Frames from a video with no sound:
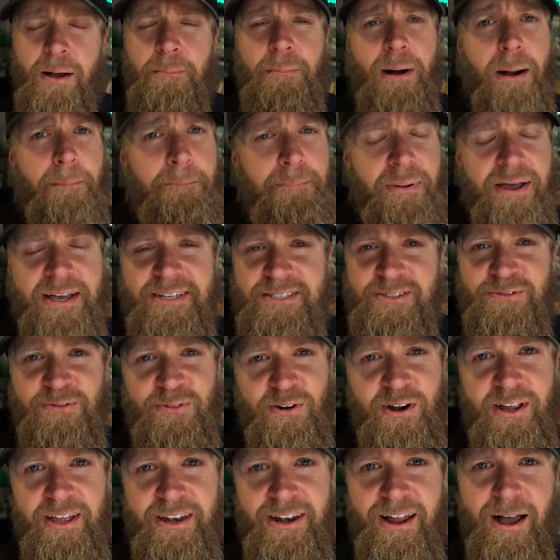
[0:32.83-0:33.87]
My best
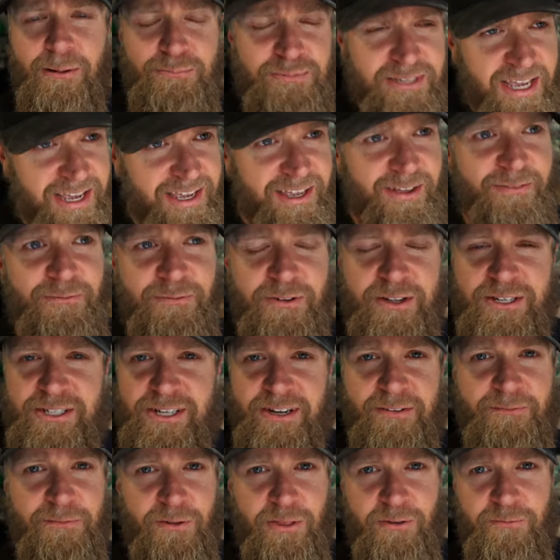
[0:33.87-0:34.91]
friend. I'm taking
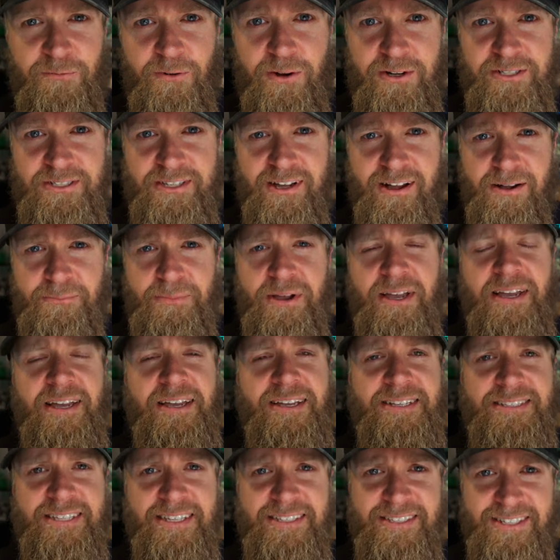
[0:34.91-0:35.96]
fishing for the first time
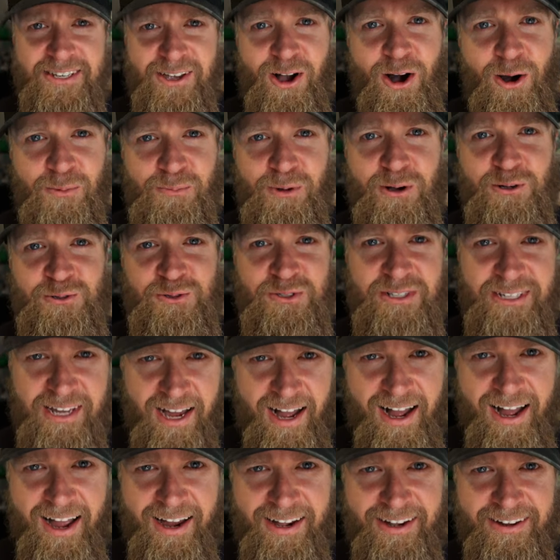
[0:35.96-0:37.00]
since he almost
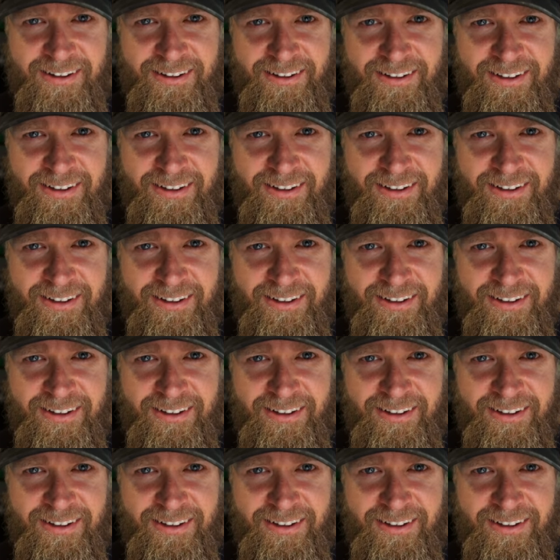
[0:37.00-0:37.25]
died.